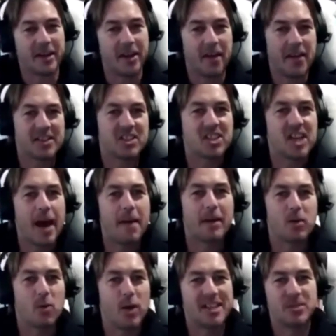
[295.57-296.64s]
That
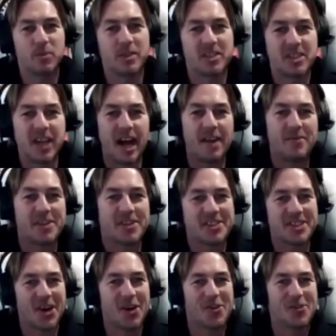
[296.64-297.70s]
Stabbing Westward, Save
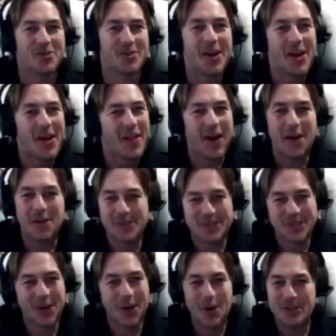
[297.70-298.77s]
Yourself, That was
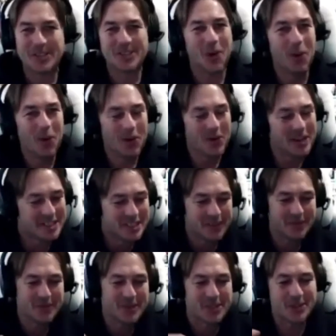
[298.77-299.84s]
cool. Just all these
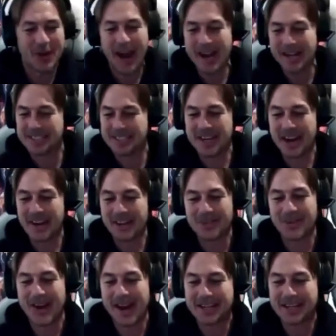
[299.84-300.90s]
different tracks, the
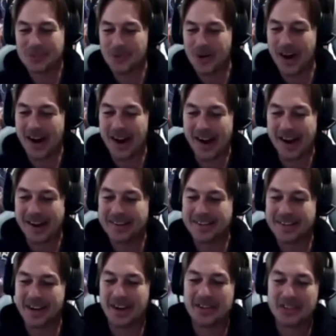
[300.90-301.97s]
Anthrax one, you
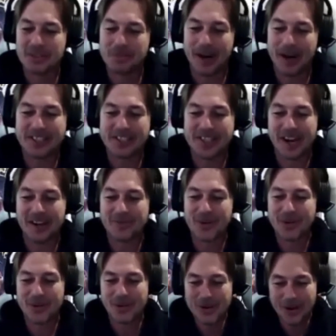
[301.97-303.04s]
know, the Sponge cover,
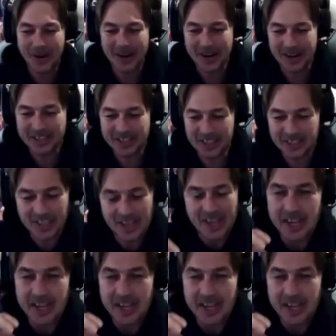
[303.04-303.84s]
it all kind of just